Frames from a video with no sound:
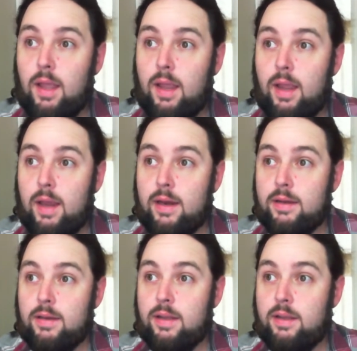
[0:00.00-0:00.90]

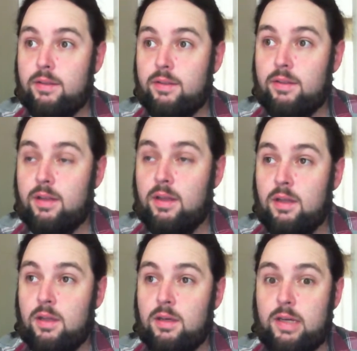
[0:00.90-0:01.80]
It is
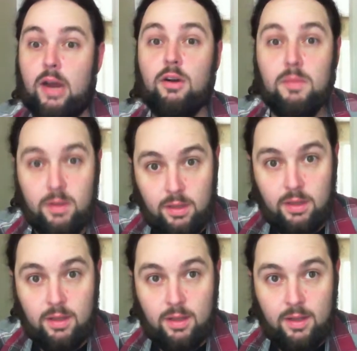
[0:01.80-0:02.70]
terrible.
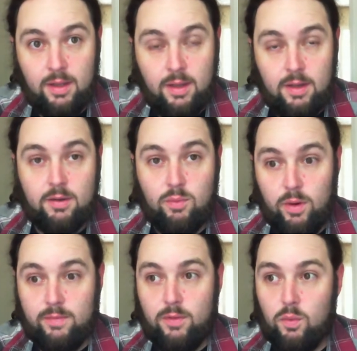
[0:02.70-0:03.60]

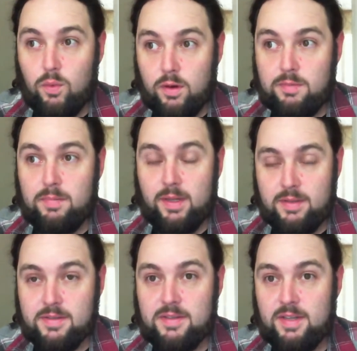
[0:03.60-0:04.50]
One of the worst
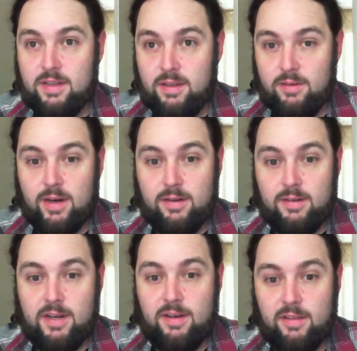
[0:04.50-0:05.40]
places in the United
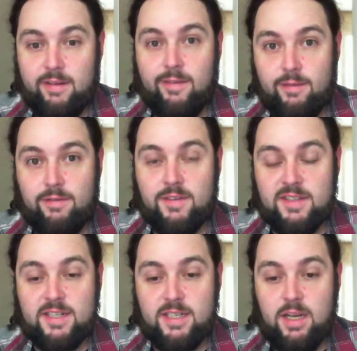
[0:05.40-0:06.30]
States that I've ever
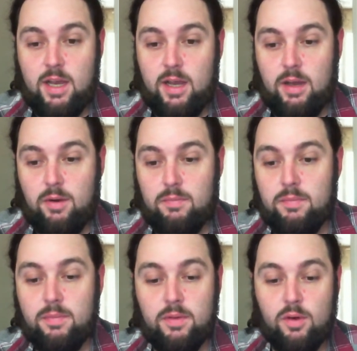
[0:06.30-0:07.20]
visited.
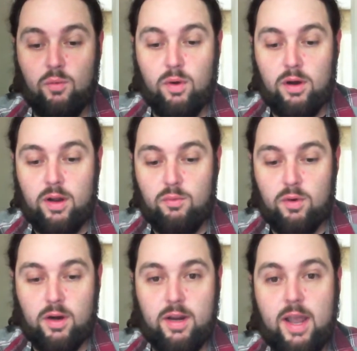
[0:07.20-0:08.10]
So
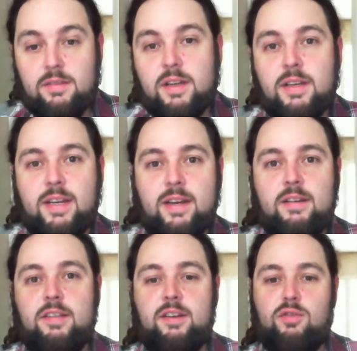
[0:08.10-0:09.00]
work has a
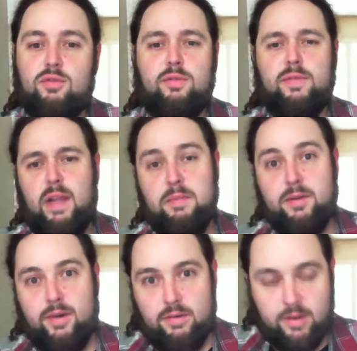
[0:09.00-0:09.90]
tendency to fly me
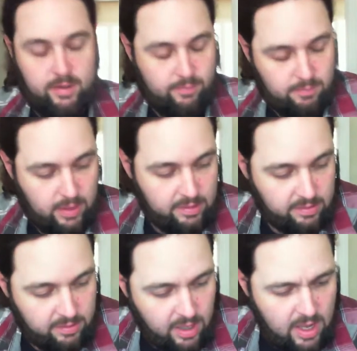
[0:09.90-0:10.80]
around to different
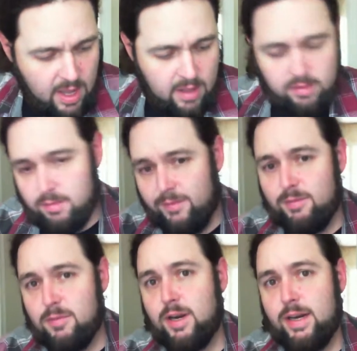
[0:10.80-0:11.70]
places. Some of
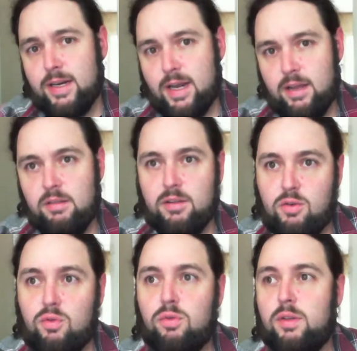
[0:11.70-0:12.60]
them are kind of nice and
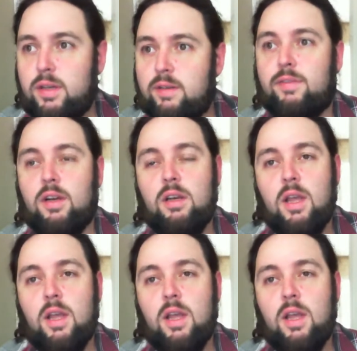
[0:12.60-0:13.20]
cool and different.